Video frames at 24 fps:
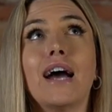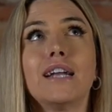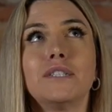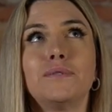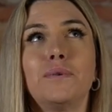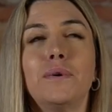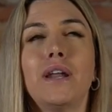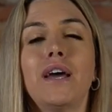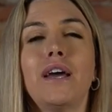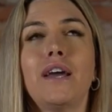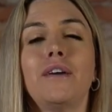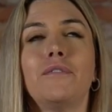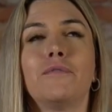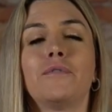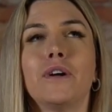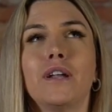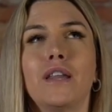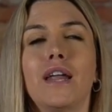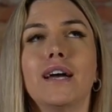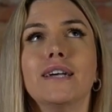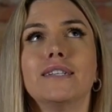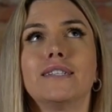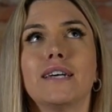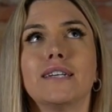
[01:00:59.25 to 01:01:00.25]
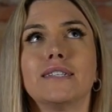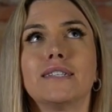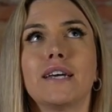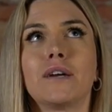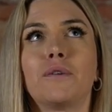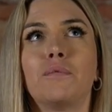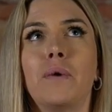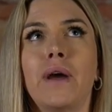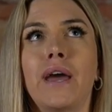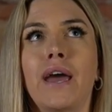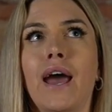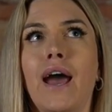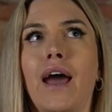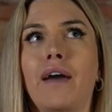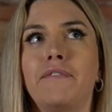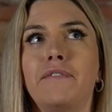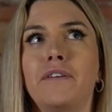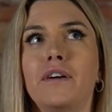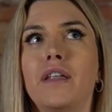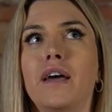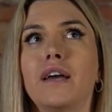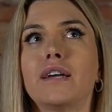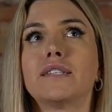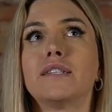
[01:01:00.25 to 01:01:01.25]
that's when i realized i was like wait
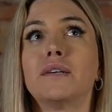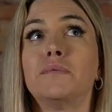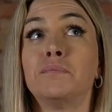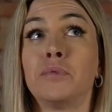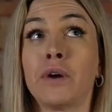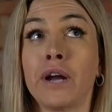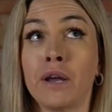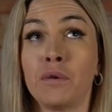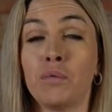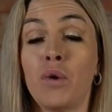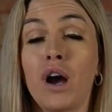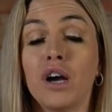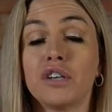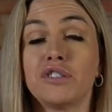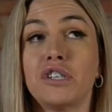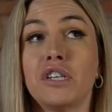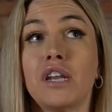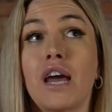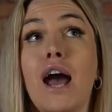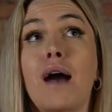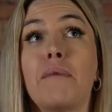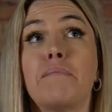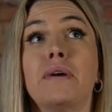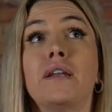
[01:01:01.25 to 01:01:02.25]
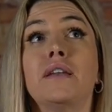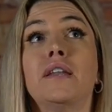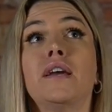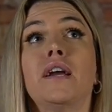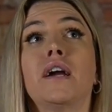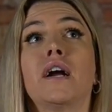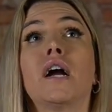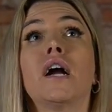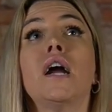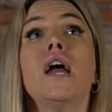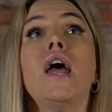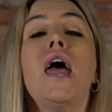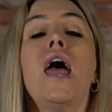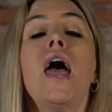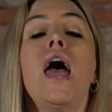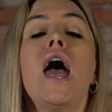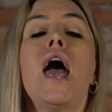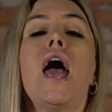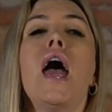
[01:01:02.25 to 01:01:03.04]
i feel like some brainwashing happened here